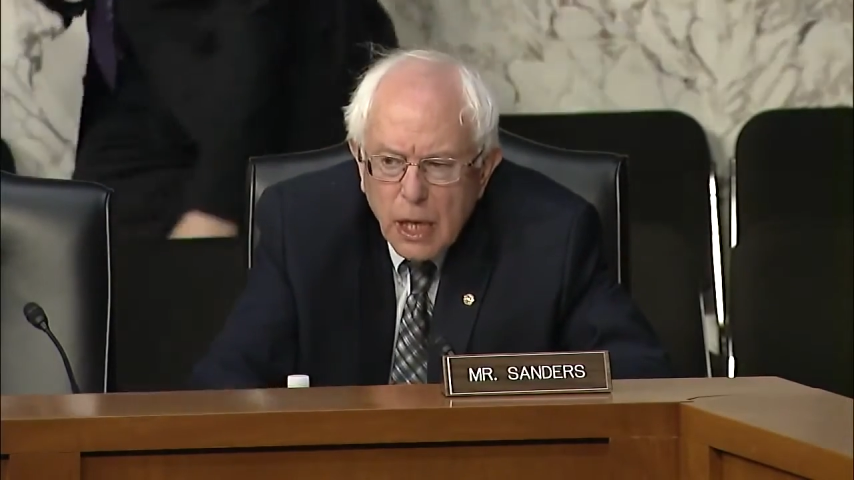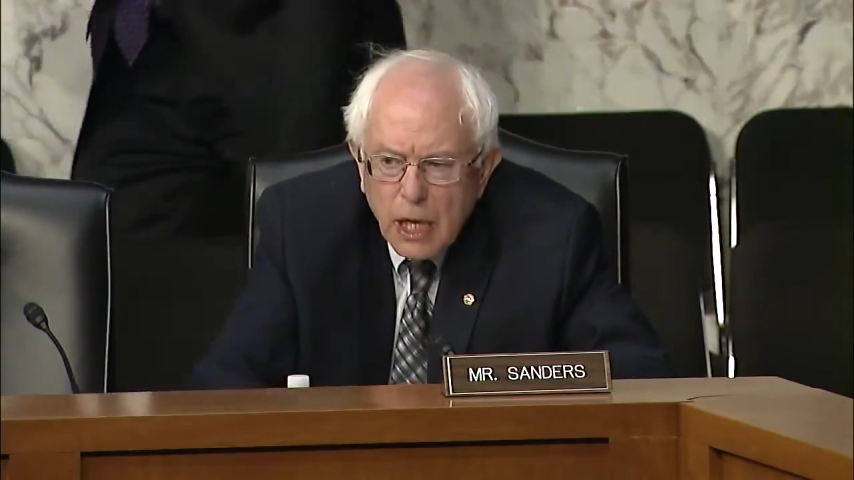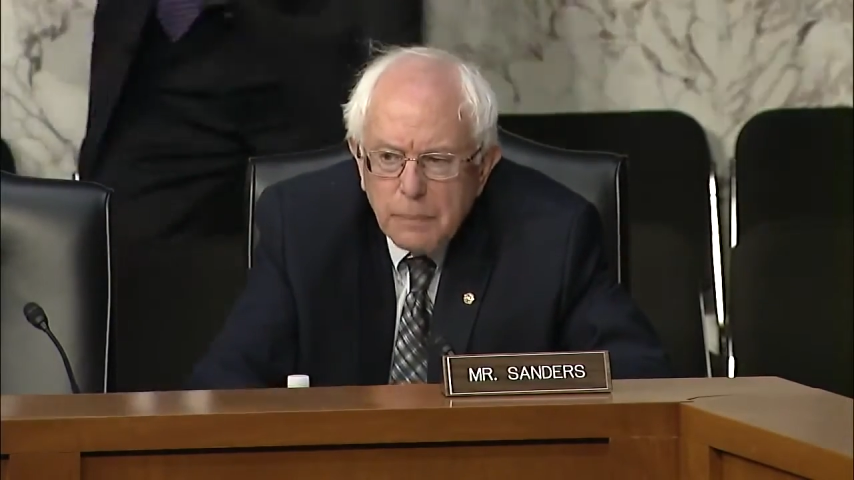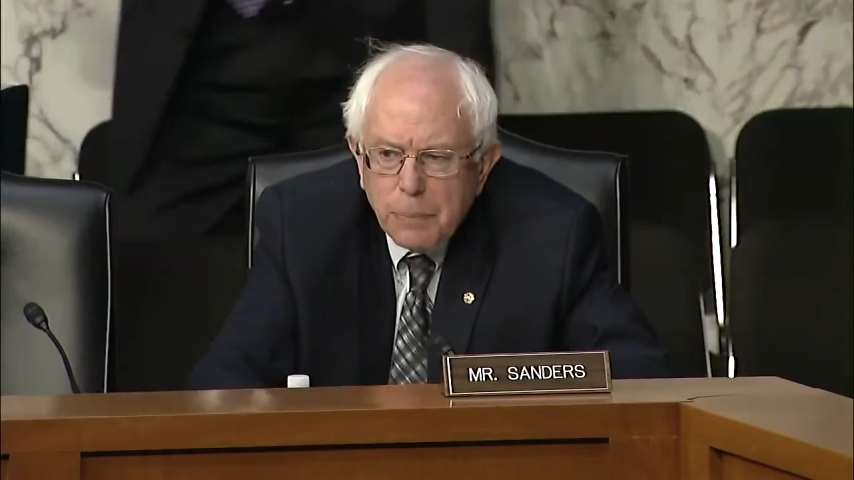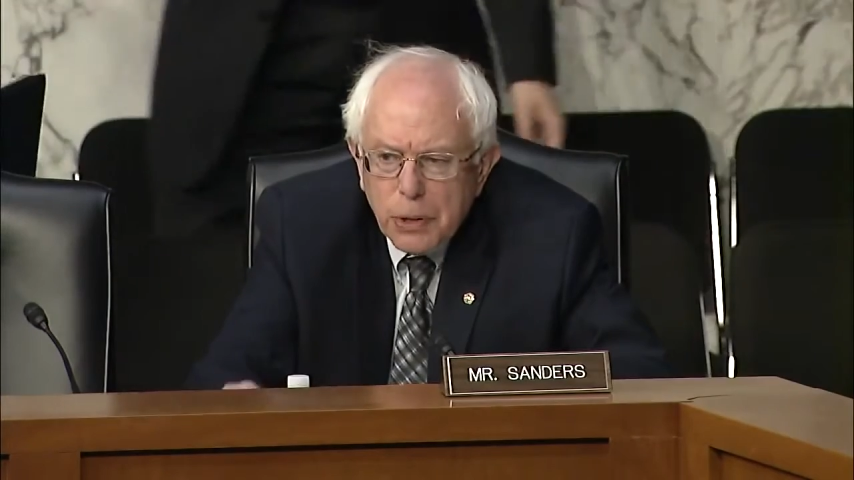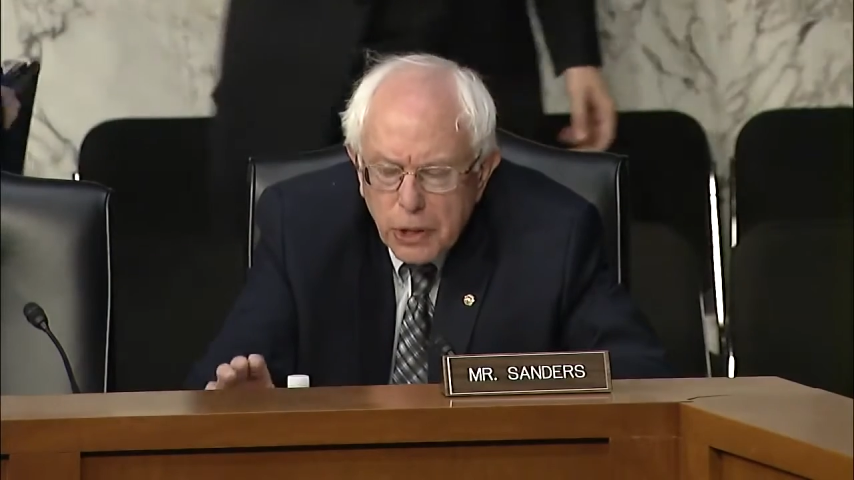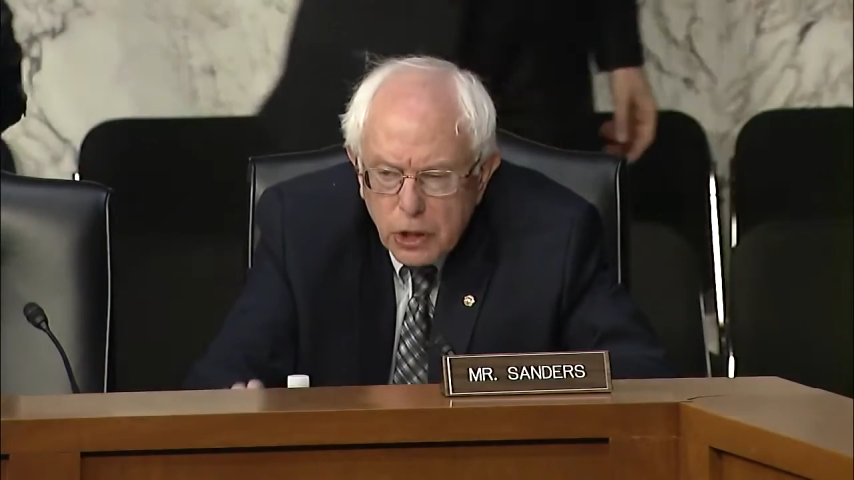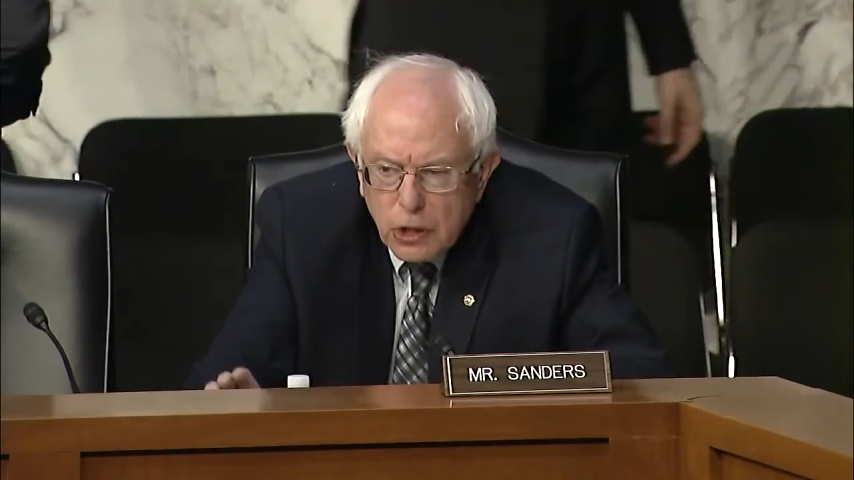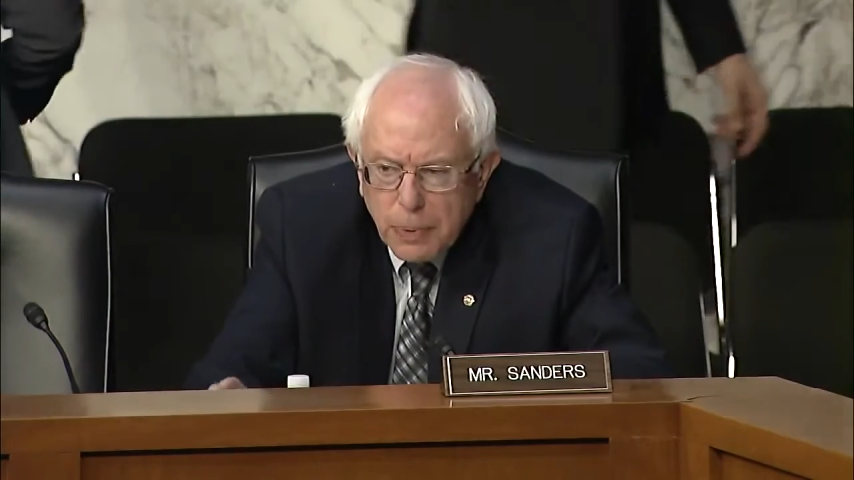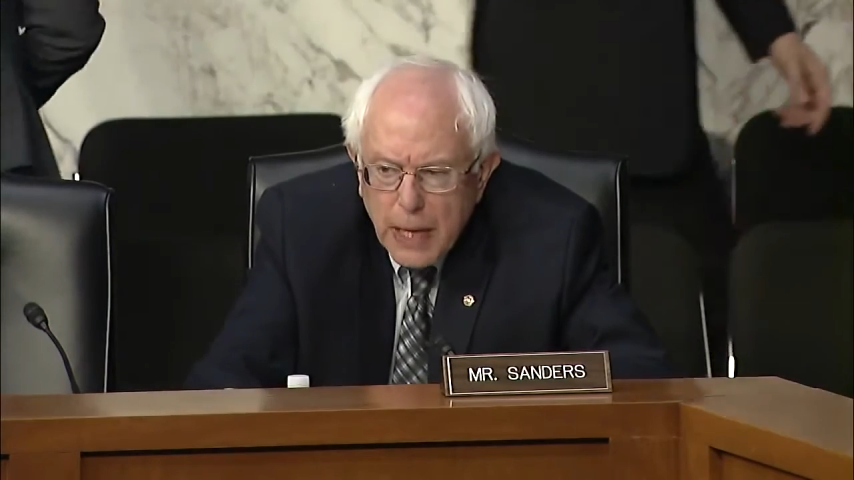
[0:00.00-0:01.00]
and
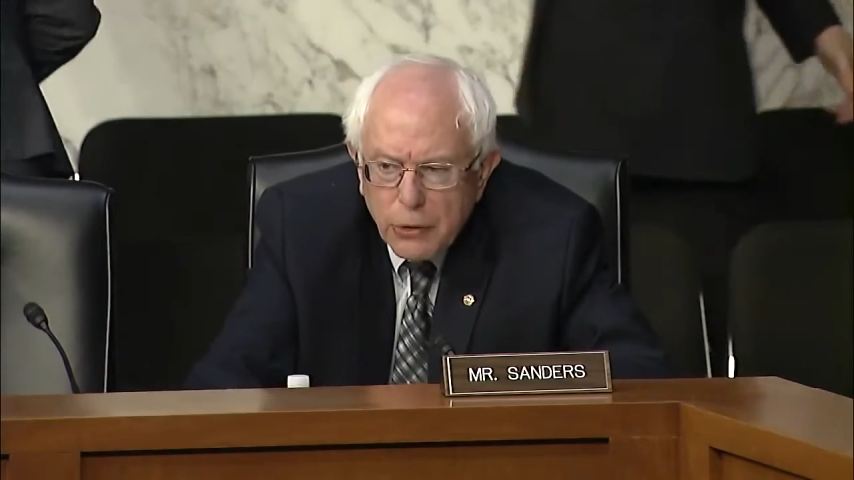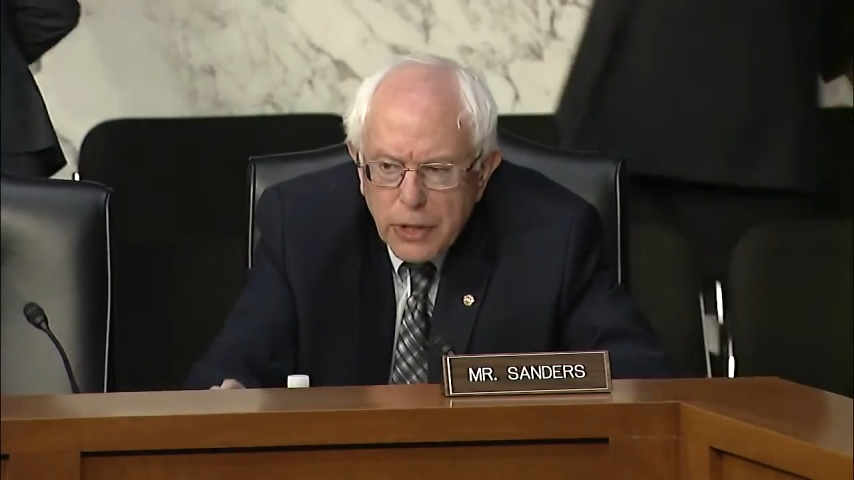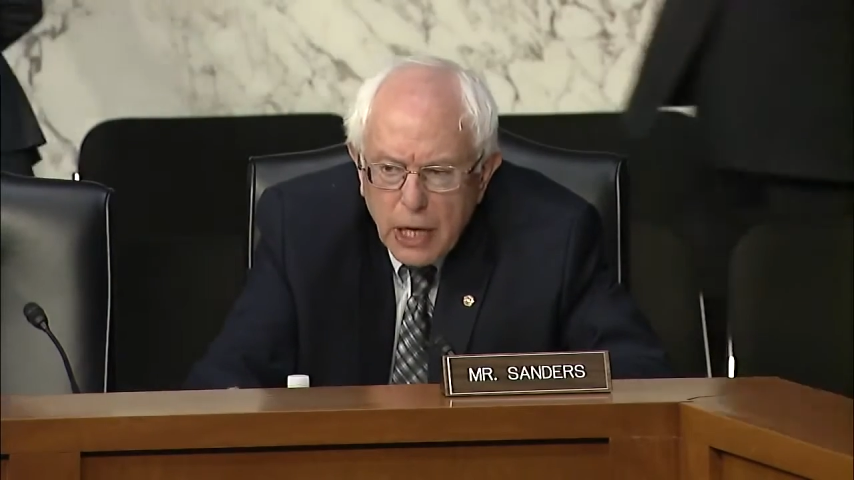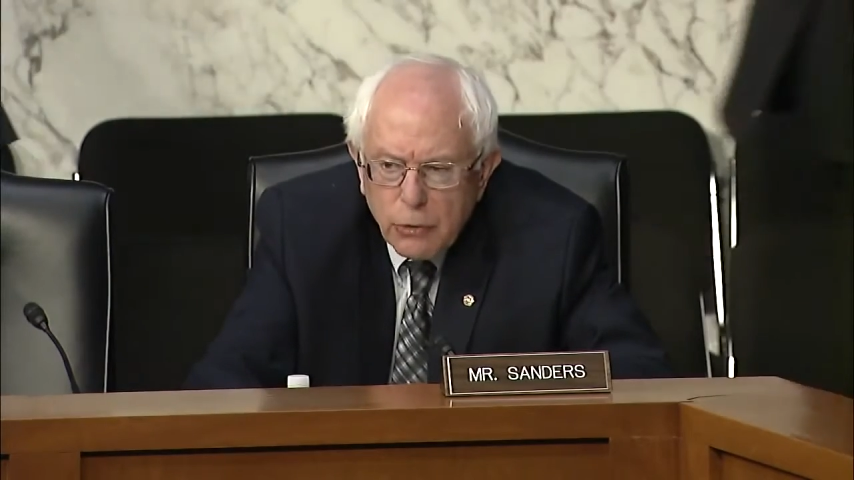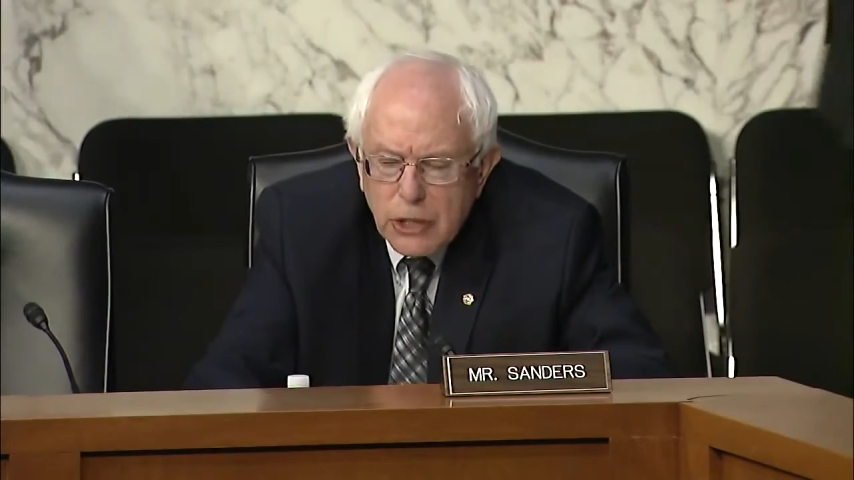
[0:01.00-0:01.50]
political power now